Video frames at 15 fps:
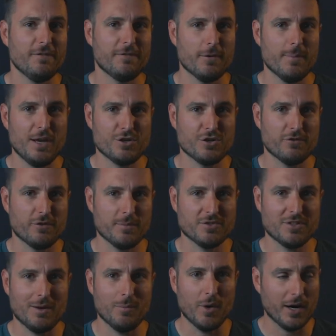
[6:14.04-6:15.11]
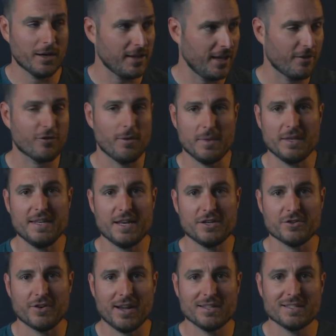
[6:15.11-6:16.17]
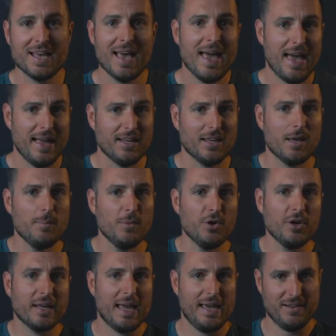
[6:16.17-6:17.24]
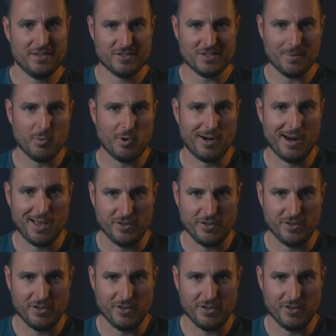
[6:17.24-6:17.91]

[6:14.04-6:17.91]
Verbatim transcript: information from somewhere, like from the dendrites, and communicate it somewhere